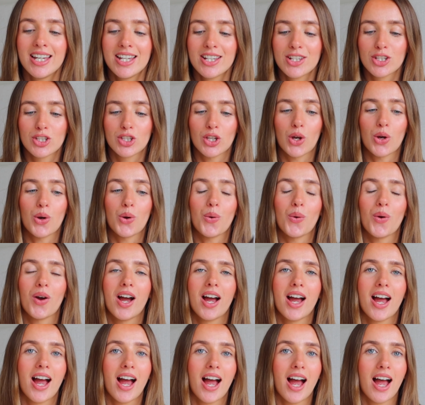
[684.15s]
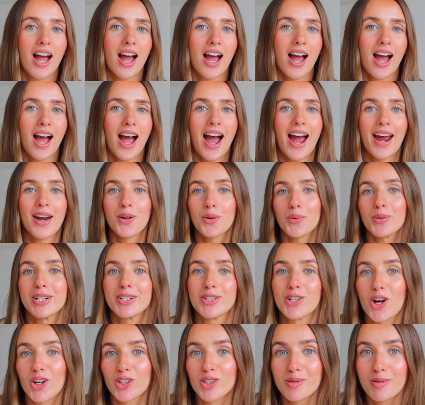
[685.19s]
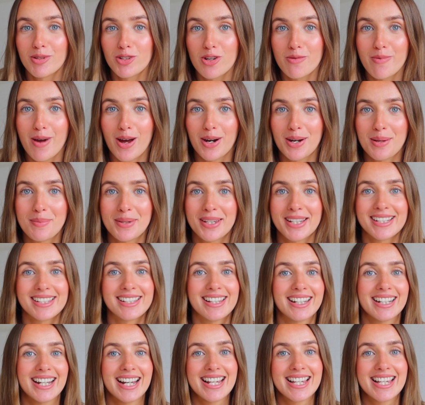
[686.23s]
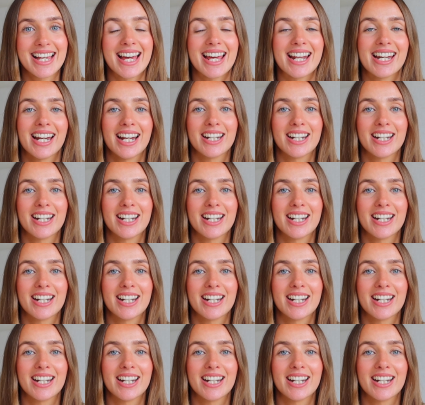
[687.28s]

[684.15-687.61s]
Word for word: So I don't want to talk too much about it because, like I said,